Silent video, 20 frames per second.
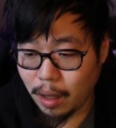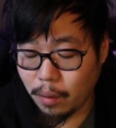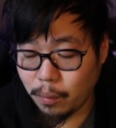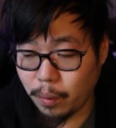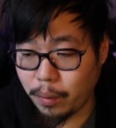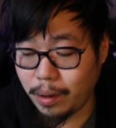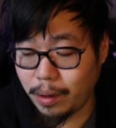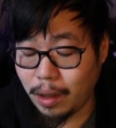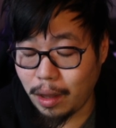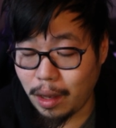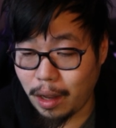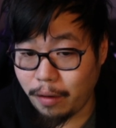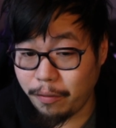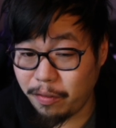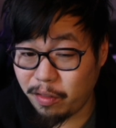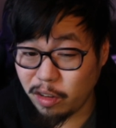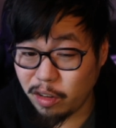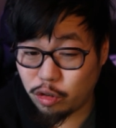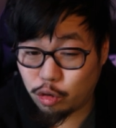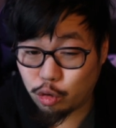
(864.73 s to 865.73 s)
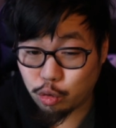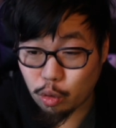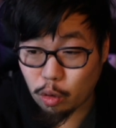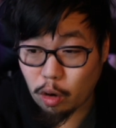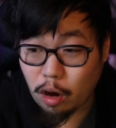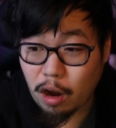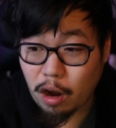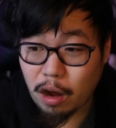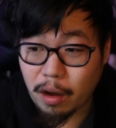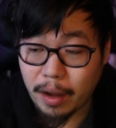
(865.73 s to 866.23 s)
We would love to
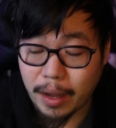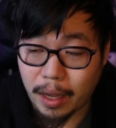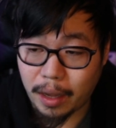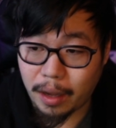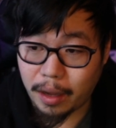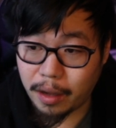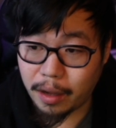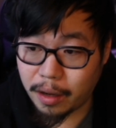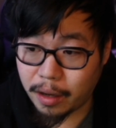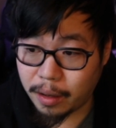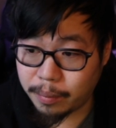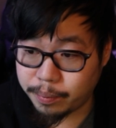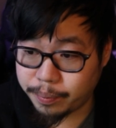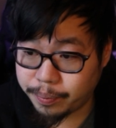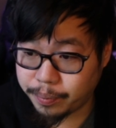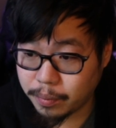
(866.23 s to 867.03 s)
draw a